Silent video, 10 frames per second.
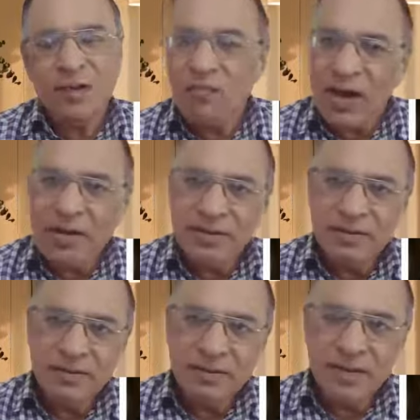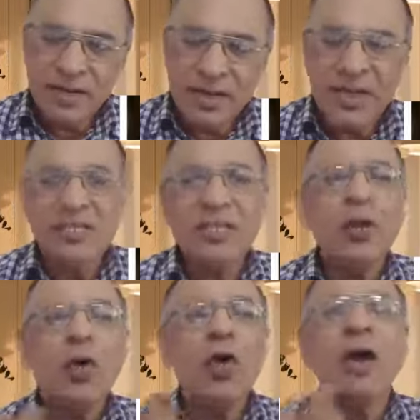One is the
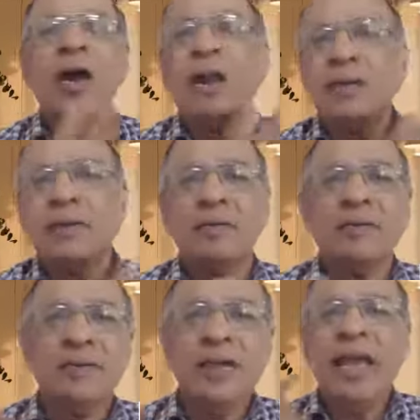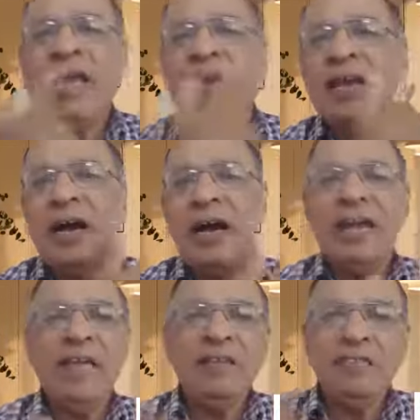local area,
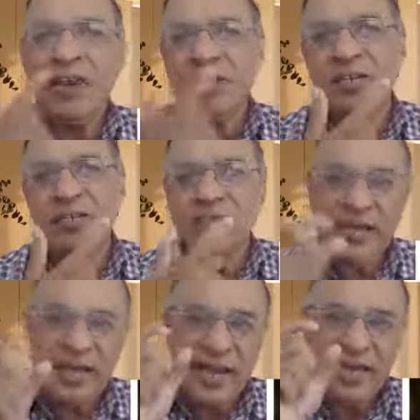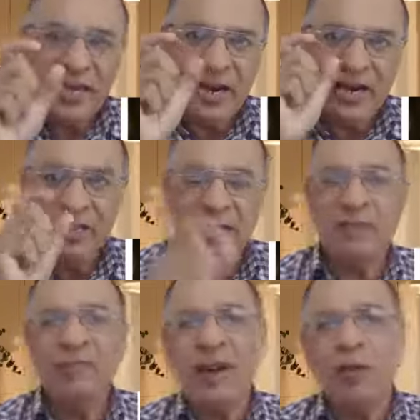any infection that can create the
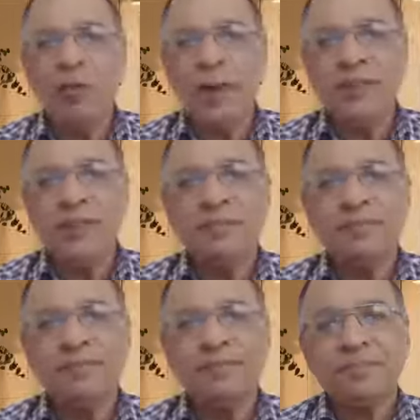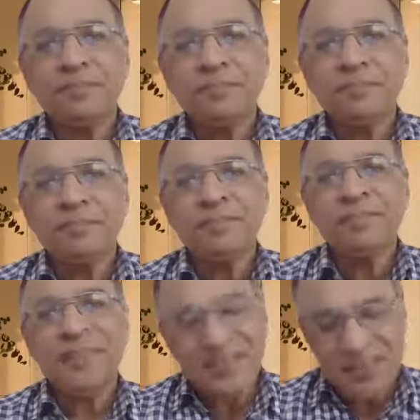lymphadenopathy.
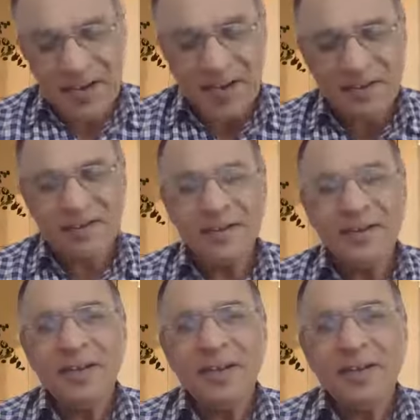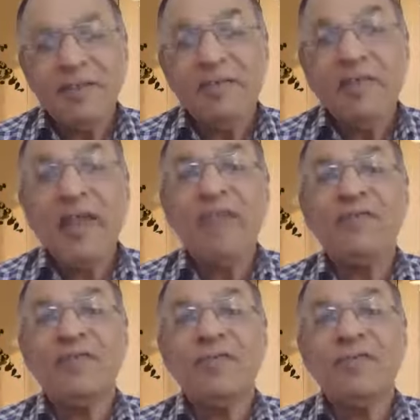Second,
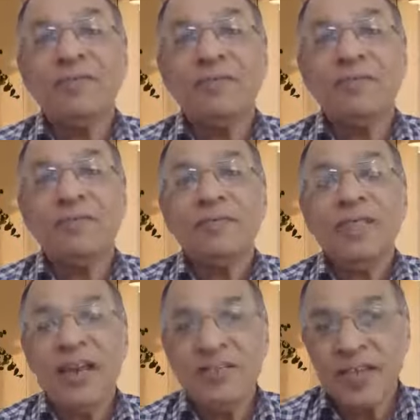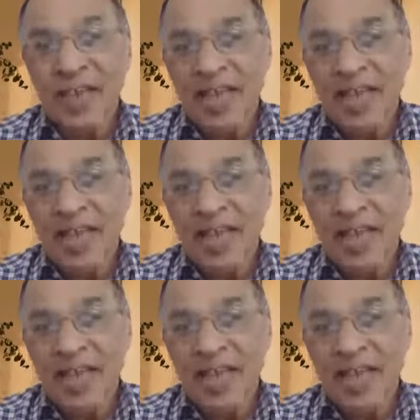if there is a